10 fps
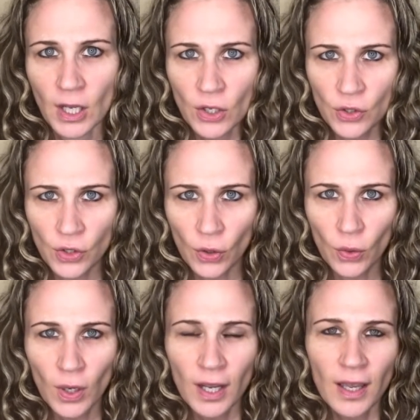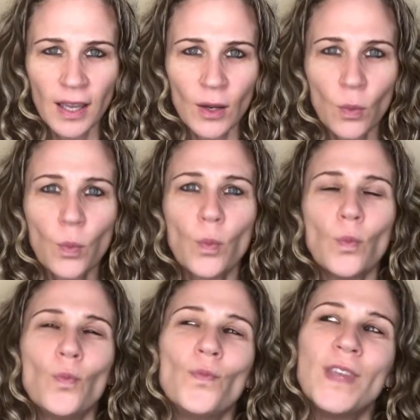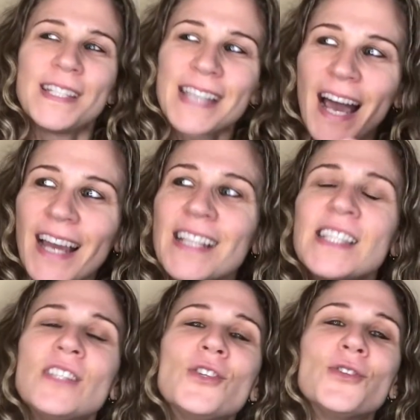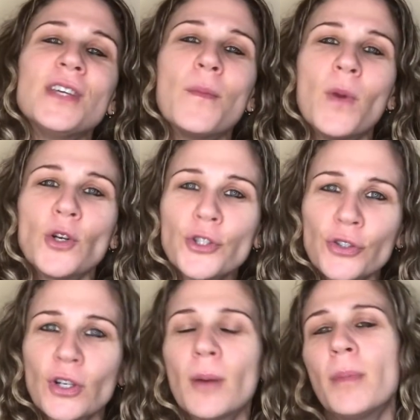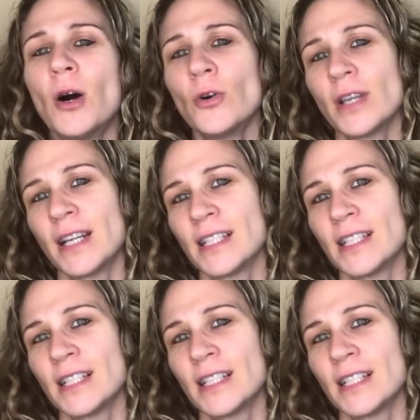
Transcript: So it ties into the emotional component,